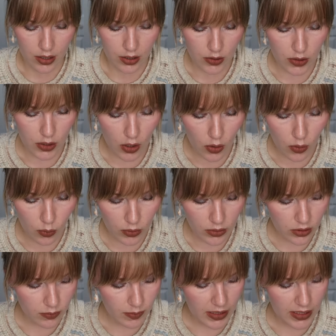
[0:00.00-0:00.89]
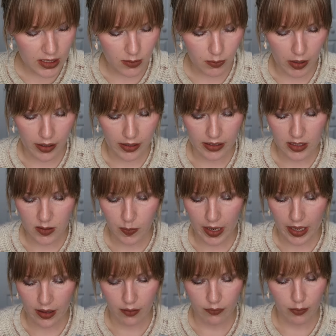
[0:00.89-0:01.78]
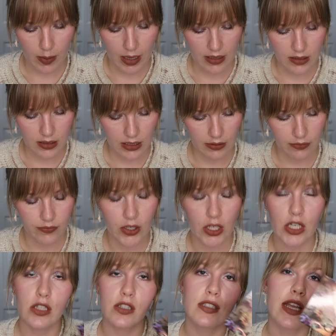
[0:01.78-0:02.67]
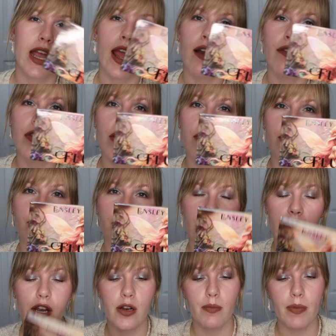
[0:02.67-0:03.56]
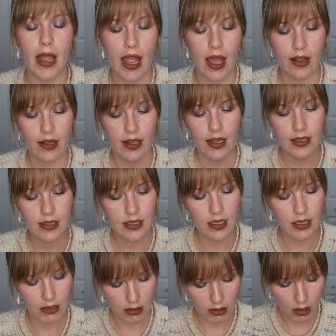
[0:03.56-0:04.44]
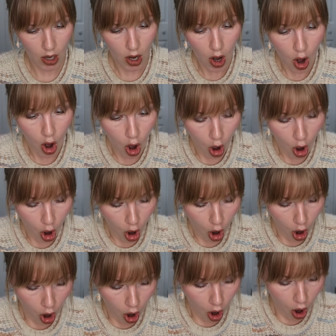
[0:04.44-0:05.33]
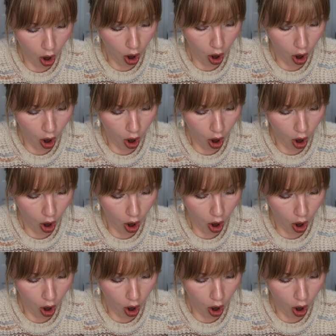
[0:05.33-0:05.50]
So we'll do my smallest palette from Ensley first. I have the Flutter palette. What happened?